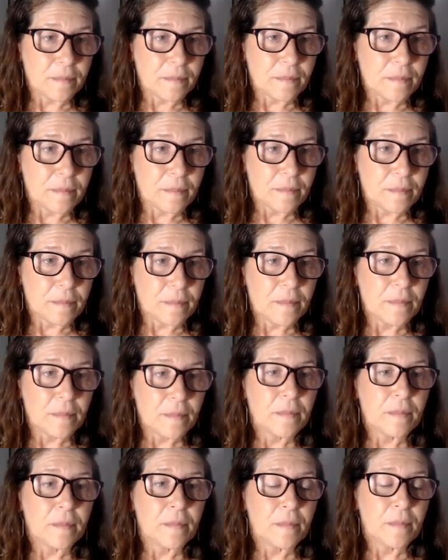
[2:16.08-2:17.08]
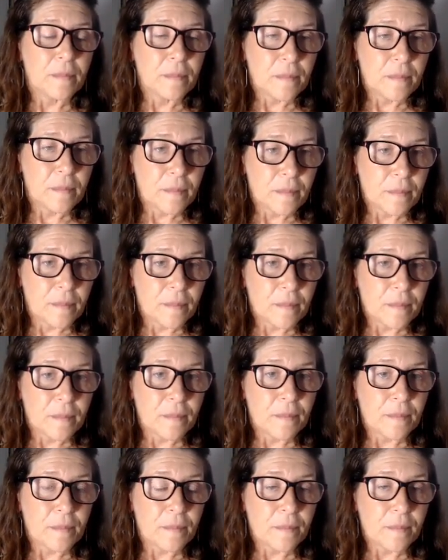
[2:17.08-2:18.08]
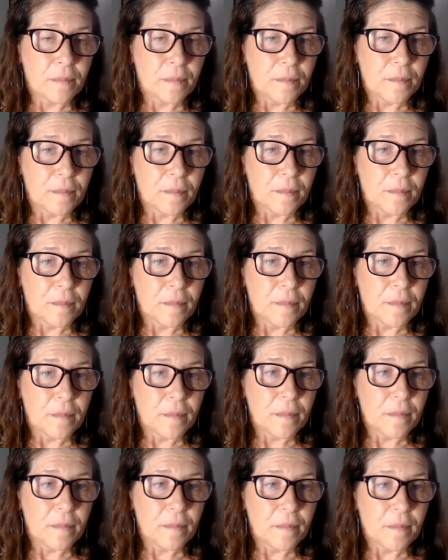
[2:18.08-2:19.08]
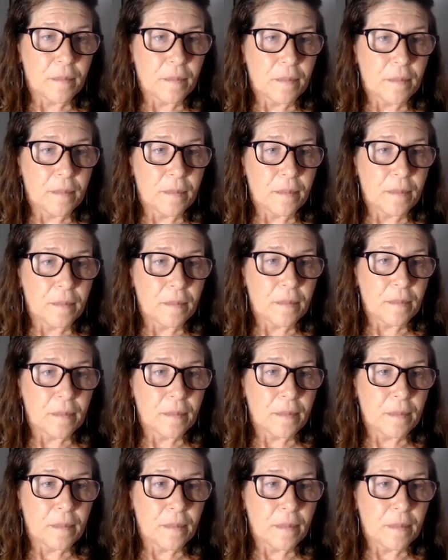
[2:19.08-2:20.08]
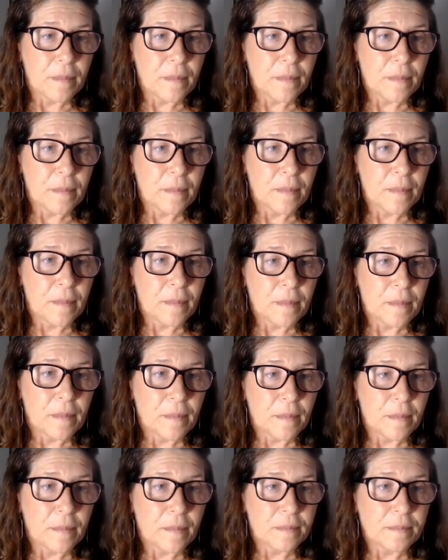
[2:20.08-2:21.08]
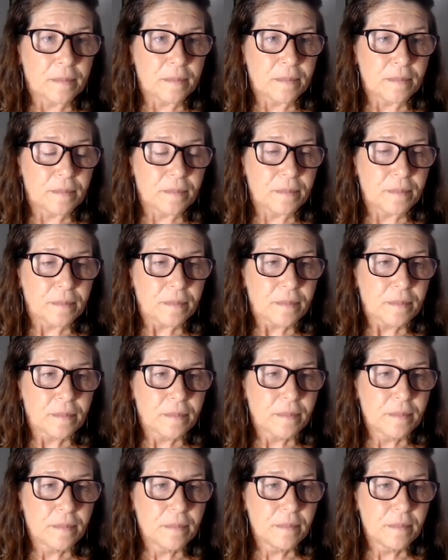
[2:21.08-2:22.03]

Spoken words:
[no speech]